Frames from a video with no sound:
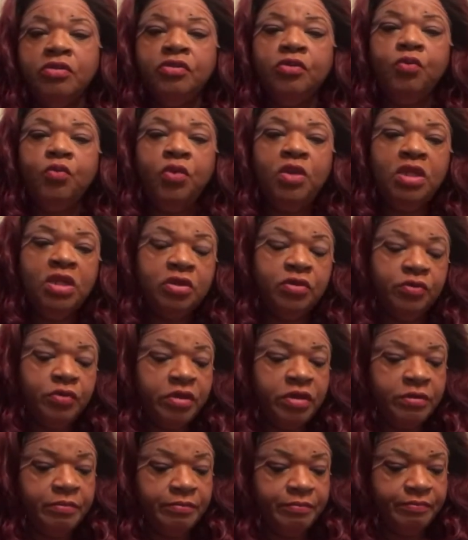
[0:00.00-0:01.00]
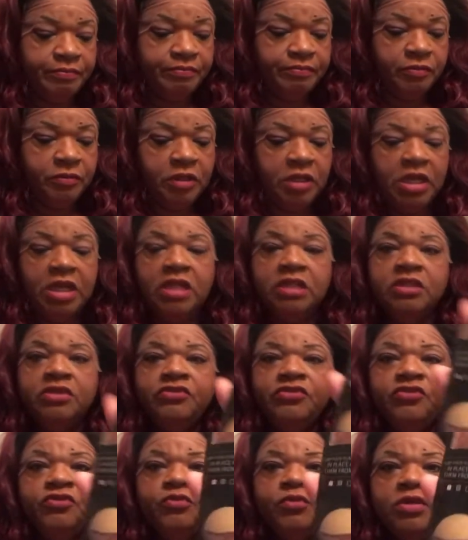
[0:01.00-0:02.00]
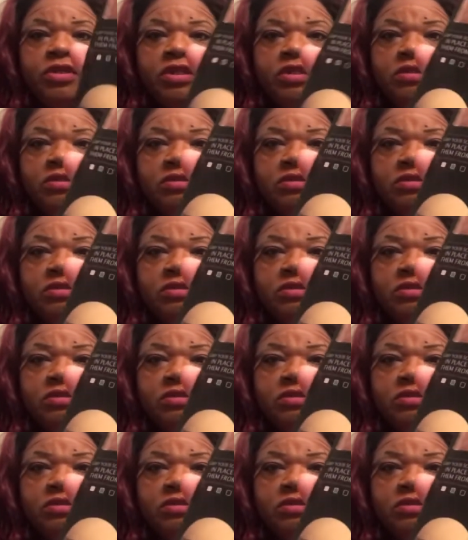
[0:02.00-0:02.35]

the wig grip, and this is what it